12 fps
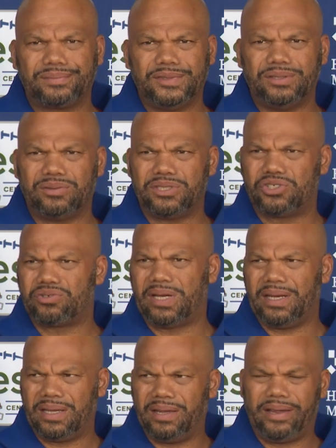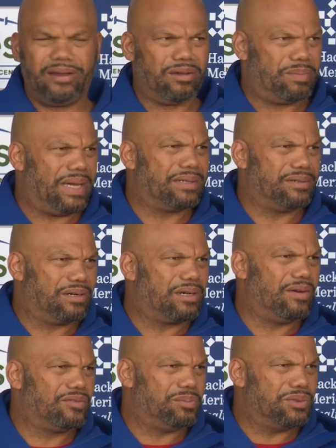you know, just trying to get Eric back there
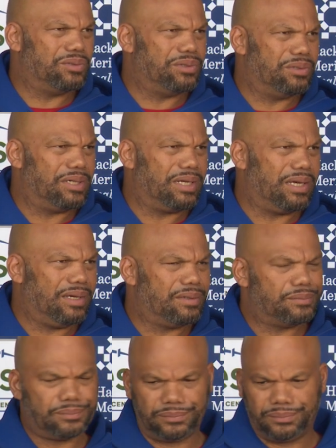comfortable doing it again.